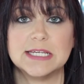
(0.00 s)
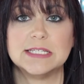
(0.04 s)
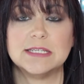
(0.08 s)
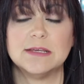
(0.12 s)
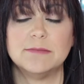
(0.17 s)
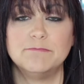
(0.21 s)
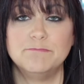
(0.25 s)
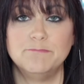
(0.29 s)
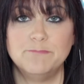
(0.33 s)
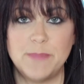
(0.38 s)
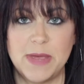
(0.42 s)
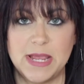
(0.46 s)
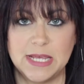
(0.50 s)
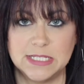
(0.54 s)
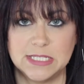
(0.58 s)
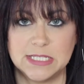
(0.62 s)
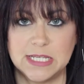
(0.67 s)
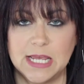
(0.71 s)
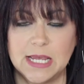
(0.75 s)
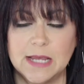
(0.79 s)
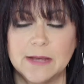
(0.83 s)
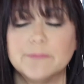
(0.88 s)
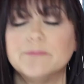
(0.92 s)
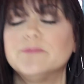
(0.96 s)
is
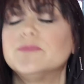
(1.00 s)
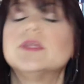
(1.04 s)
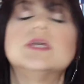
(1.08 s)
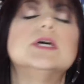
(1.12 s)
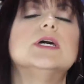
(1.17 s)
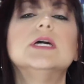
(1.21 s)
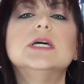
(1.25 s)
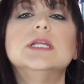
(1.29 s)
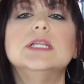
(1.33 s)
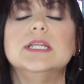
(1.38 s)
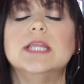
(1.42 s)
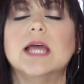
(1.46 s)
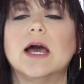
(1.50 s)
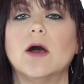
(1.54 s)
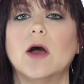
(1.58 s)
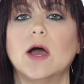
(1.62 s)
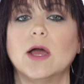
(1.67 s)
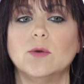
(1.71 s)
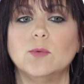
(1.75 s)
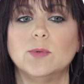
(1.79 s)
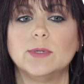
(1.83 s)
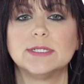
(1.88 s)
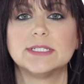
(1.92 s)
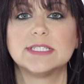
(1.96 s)
amazing. Now,
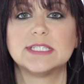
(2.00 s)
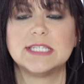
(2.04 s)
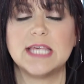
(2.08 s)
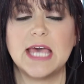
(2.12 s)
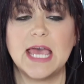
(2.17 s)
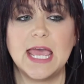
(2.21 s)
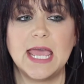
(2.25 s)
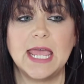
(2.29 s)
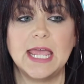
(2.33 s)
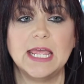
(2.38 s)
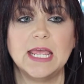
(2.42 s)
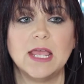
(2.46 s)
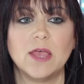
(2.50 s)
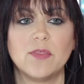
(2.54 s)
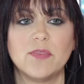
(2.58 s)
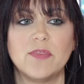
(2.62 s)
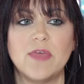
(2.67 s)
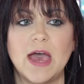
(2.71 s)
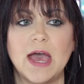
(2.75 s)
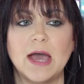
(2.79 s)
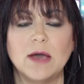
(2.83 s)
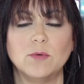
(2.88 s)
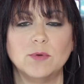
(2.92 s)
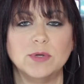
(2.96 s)
I will say
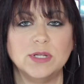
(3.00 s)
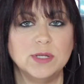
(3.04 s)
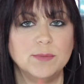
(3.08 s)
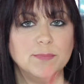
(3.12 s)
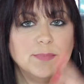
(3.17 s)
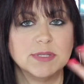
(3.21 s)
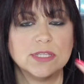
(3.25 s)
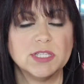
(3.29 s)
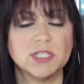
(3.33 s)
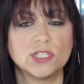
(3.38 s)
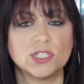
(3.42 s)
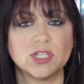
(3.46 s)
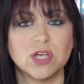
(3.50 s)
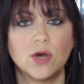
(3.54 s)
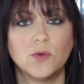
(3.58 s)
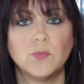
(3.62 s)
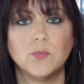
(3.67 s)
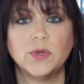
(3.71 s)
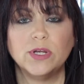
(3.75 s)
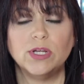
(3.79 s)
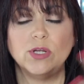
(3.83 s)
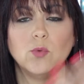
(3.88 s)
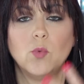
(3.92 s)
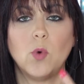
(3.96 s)
that when you put this on,
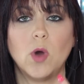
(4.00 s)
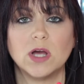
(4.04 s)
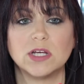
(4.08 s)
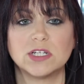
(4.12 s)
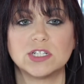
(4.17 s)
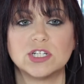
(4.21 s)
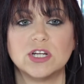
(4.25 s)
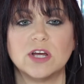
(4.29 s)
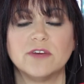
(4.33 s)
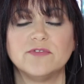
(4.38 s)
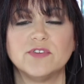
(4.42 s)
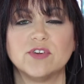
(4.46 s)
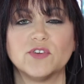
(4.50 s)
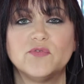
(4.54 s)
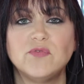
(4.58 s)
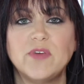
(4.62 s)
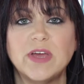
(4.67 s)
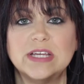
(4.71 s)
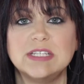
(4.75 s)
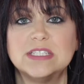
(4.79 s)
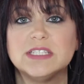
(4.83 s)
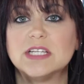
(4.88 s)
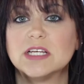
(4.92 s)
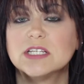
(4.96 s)
when you wash off, your
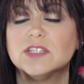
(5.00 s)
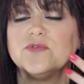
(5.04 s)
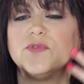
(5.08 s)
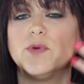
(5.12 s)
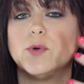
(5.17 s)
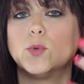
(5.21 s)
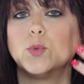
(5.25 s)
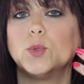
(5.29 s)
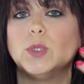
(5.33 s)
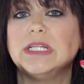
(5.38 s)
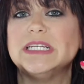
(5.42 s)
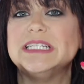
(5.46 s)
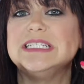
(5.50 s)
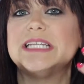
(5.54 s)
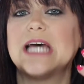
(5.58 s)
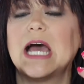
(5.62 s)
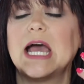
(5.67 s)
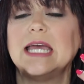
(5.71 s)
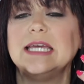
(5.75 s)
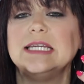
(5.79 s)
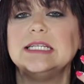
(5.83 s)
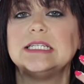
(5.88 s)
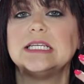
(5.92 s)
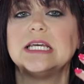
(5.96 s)
face does feel really
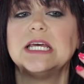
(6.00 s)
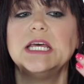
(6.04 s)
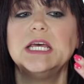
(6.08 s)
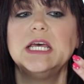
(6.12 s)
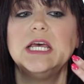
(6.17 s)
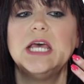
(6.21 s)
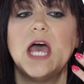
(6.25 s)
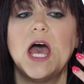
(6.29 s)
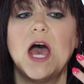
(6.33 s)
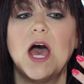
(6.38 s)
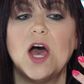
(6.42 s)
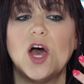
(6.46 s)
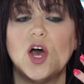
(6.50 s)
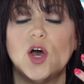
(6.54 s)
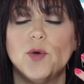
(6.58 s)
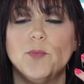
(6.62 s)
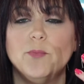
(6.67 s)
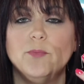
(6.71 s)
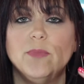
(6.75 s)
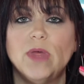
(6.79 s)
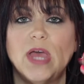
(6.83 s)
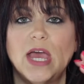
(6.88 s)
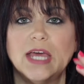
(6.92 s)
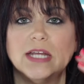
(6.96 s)
tight
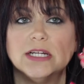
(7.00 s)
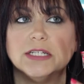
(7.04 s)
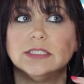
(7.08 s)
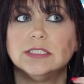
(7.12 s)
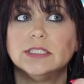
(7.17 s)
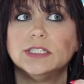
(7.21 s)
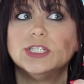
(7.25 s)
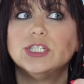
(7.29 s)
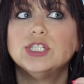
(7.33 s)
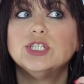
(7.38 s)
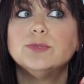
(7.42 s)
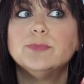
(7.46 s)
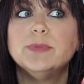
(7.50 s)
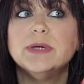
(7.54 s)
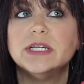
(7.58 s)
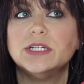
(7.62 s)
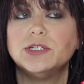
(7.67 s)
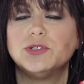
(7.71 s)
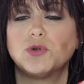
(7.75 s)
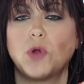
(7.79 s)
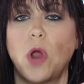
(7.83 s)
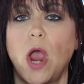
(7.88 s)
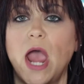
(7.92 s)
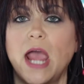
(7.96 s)
and a little bit
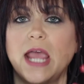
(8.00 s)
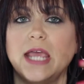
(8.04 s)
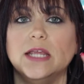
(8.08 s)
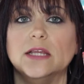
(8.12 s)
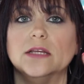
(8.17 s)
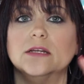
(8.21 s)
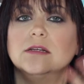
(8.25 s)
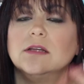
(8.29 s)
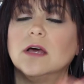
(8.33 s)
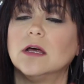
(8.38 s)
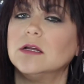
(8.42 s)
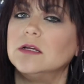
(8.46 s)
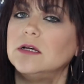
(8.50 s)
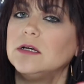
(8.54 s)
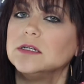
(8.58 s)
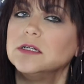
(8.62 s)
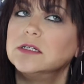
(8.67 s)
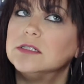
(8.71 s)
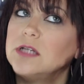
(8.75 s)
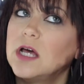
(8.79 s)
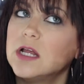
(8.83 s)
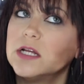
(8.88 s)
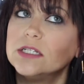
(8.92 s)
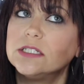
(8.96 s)
dry. Not
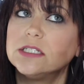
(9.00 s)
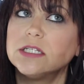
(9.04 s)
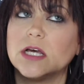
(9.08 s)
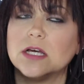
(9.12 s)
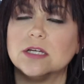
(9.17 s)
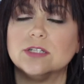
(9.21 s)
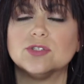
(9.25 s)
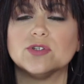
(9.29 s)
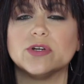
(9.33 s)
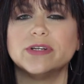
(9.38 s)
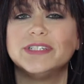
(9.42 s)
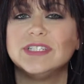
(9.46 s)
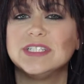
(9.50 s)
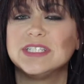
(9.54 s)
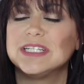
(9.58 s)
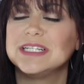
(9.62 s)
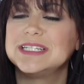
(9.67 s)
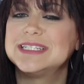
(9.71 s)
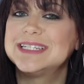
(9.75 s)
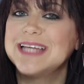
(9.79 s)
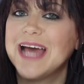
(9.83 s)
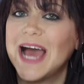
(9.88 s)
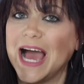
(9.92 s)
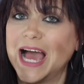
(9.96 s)
a ton dry, just a
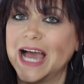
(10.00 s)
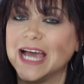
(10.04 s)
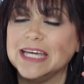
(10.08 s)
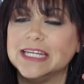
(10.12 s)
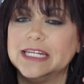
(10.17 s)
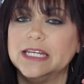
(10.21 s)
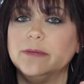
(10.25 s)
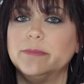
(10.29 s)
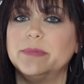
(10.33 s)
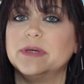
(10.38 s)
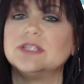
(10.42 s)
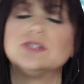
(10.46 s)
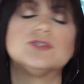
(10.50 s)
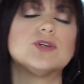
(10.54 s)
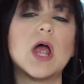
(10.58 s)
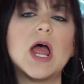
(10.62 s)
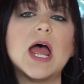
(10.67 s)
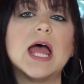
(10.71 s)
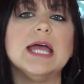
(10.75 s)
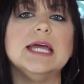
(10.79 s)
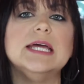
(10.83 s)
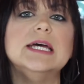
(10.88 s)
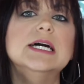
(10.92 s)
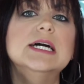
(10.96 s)
tiny bit
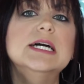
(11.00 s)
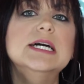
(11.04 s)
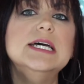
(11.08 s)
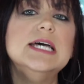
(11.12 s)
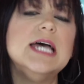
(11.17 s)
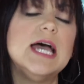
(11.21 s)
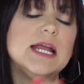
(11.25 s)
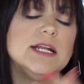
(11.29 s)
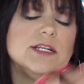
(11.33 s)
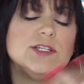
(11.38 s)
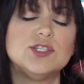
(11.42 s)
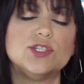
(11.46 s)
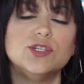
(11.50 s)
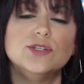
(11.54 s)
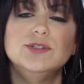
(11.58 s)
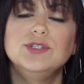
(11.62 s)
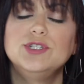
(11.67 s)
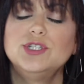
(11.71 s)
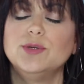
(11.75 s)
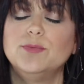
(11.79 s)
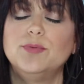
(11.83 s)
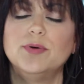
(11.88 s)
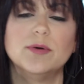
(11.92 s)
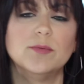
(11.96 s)
dry. And as soon
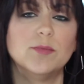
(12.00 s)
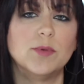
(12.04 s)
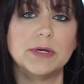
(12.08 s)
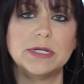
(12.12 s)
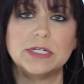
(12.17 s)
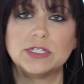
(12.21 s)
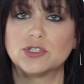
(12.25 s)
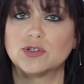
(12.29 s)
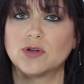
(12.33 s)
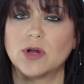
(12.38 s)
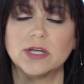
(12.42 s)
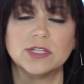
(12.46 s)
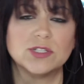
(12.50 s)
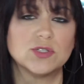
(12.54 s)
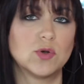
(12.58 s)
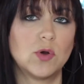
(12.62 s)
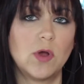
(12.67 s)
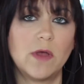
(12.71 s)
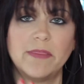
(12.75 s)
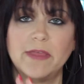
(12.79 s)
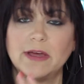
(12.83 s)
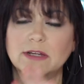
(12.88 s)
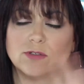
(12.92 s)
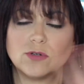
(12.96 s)
as you put moisturizer
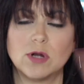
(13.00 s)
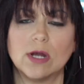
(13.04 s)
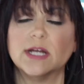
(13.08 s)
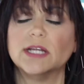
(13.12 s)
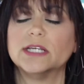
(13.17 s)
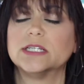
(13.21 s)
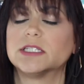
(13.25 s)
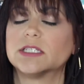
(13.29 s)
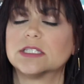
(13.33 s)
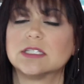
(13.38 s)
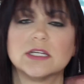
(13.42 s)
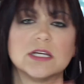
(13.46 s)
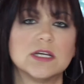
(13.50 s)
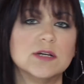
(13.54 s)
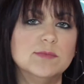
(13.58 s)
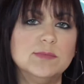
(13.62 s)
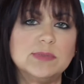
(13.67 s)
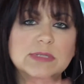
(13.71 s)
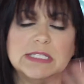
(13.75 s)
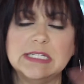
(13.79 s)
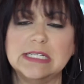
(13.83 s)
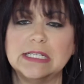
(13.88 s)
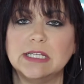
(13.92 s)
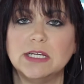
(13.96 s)
on, that dryness
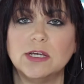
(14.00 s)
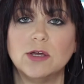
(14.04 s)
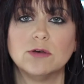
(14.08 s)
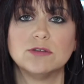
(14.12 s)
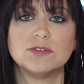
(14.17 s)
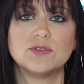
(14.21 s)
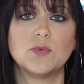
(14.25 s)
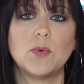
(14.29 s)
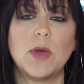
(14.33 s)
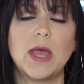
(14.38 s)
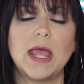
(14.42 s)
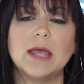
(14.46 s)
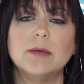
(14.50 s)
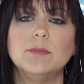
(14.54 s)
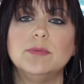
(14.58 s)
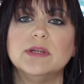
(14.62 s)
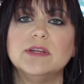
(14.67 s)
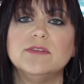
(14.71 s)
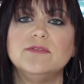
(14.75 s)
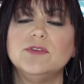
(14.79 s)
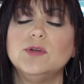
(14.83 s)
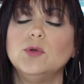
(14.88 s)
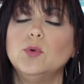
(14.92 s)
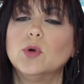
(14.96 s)
completely goes away. But
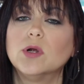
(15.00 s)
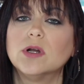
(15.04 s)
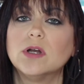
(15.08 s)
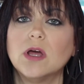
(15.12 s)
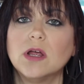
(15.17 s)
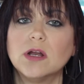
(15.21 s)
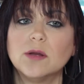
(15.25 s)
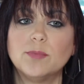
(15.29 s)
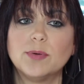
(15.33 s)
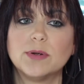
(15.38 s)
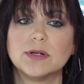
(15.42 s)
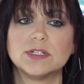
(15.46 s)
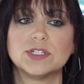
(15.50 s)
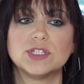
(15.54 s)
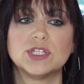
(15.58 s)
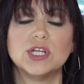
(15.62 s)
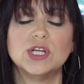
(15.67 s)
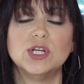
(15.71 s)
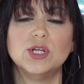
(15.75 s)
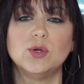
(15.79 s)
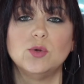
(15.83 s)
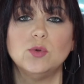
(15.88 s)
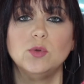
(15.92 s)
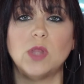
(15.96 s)
if you are not a
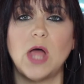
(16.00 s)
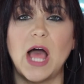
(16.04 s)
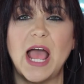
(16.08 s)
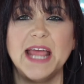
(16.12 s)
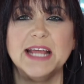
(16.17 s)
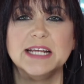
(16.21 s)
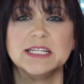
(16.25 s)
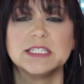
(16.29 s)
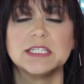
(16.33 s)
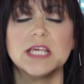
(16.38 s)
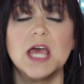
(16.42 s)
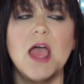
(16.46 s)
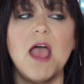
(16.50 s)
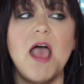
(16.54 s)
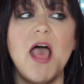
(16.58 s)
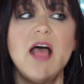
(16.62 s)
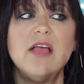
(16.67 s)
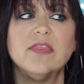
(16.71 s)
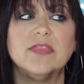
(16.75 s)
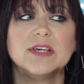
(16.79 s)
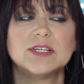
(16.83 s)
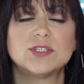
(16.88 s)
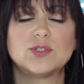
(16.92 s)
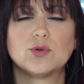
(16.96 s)
person who likes
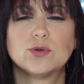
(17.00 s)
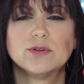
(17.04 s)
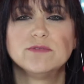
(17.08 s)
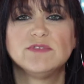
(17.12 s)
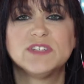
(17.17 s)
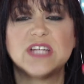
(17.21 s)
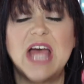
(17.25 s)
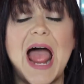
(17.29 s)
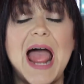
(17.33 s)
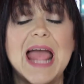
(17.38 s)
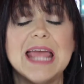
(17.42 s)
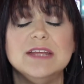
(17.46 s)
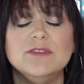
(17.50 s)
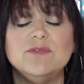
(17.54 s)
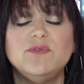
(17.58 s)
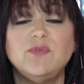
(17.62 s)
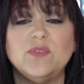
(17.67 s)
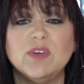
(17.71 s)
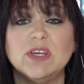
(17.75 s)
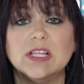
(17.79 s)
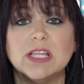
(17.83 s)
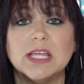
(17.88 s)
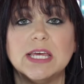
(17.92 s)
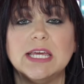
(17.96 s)
that sort of tight
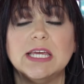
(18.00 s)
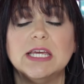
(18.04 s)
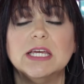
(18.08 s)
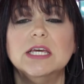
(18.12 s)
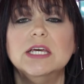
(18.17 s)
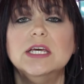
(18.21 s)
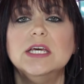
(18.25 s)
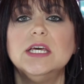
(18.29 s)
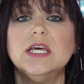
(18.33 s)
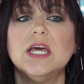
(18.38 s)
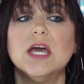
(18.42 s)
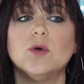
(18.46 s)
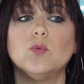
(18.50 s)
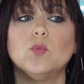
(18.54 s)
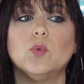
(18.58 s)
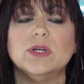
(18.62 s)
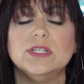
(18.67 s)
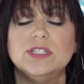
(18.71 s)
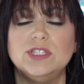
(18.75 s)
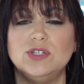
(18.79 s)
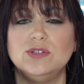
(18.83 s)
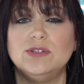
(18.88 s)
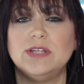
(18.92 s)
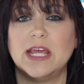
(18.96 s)
feeling
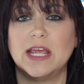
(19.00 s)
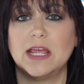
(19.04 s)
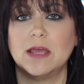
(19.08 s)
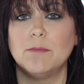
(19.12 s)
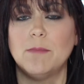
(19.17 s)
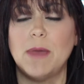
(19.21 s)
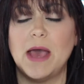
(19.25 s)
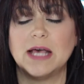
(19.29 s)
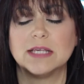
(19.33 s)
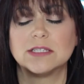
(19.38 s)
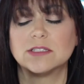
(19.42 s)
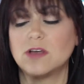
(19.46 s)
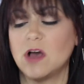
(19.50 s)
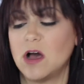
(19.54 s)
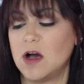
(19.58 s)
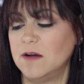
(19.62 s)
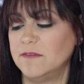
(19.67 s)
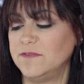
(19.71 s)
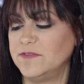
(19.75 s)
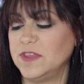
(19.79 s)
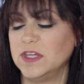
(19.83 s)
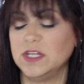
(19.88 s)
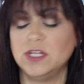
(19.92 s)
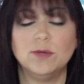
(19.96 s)
once you take a mask
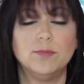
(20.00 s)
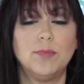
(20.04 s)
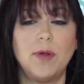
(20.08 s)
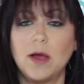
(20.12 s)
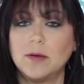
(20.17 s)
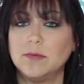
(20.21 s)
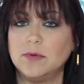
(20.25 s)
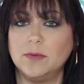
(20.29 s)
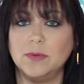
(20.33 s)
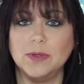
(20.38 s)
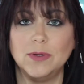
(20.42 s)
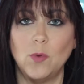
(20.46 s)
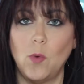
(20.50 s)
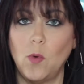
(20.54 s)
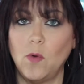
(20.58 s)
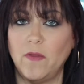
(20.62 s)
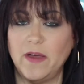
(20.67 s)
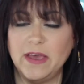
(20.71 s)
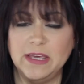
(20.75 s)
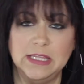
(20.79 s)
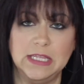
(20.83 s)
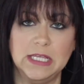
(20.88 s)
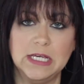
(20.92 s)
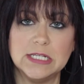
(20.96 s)
off, then you probably won't
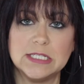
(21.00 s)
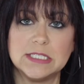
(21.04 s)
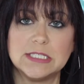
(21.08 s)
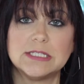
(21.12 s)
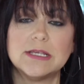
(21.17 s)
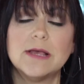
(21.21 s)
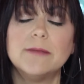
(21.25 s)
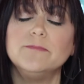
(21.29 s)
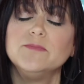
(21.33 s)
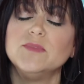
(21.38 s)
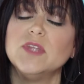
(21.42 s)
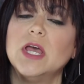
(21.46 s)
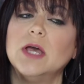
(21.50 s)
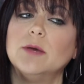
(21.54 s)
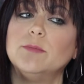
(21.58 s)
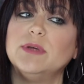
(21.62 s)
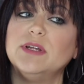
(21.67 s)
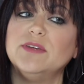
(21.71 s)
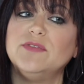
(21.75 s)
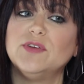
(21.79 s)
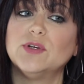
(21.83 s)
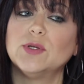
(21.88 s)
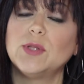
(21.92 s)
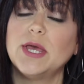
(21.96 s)
like this. But
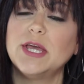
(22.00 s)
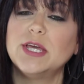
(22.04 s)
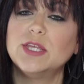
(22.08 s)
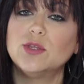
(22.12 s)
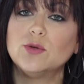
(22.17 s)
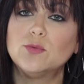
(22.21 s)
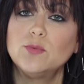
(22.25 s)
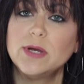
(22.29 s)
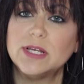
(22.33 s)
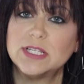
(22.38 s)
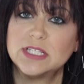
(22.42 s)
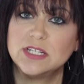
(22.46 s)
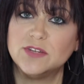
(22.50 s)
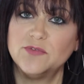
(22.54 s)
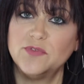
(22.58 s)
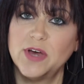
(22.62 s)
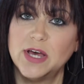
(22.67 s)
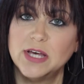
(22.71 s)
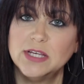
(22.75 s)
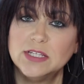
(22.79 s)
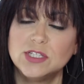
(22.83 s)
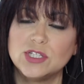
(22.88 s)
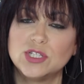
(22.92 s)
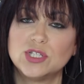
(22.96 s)
if you're like the rest of
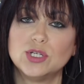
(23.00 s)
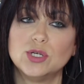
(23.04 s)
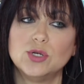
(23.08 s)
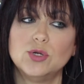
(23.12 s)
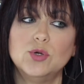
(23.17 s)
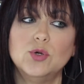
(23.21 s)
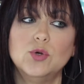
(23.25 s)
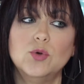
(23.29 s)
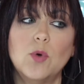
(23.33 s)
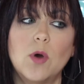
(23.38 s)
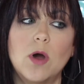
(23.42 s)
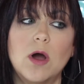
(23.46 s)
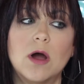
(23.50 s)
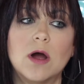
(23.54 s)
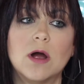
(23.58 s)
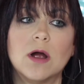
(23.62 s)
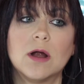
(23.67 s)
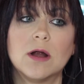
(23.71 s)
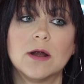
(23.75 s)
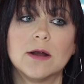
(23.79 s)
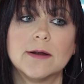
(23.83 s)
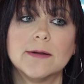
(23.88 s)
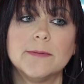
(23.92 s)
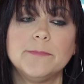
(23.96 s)
us who
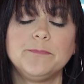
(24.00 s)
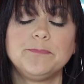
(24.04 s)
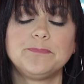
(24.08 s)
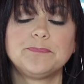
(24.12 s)
are